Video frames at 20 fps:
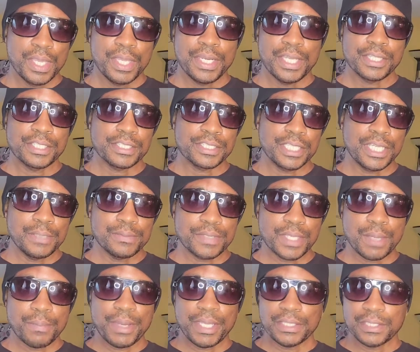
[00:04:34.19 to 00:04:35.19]
And at the same
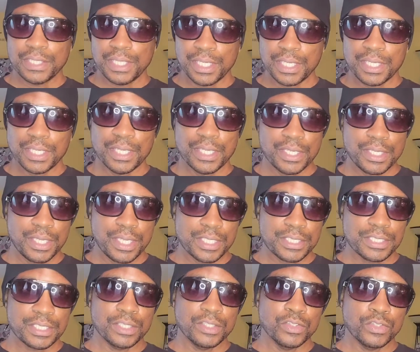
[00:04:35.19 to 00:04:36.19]
time, I think
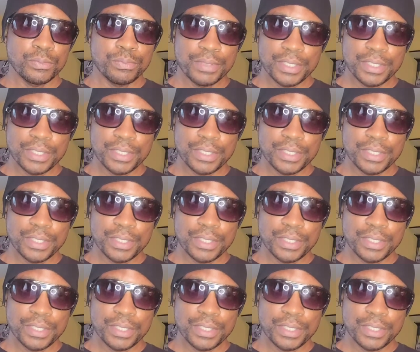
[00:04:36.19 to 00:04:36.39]
it's a little